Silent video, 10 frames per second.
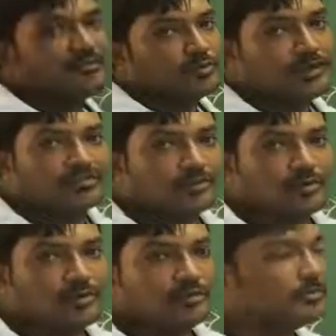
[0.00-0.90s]
as 2x
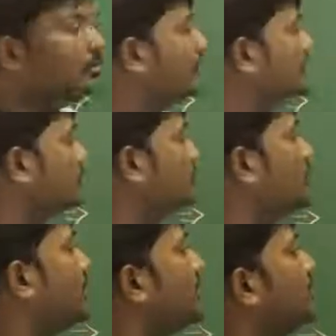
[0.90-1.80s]
whole cube?
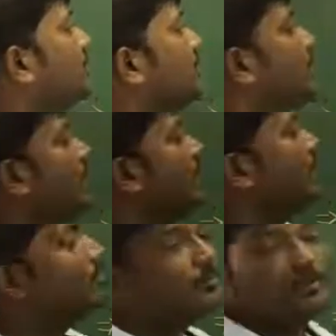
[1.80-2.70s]
So written y
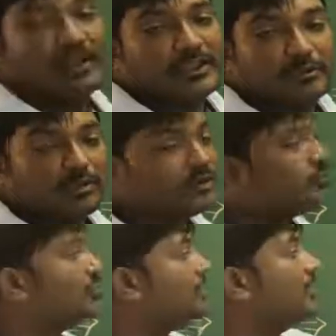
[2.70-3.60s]
cube, y whole
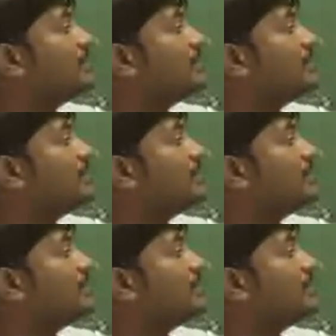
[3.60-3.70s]
cube.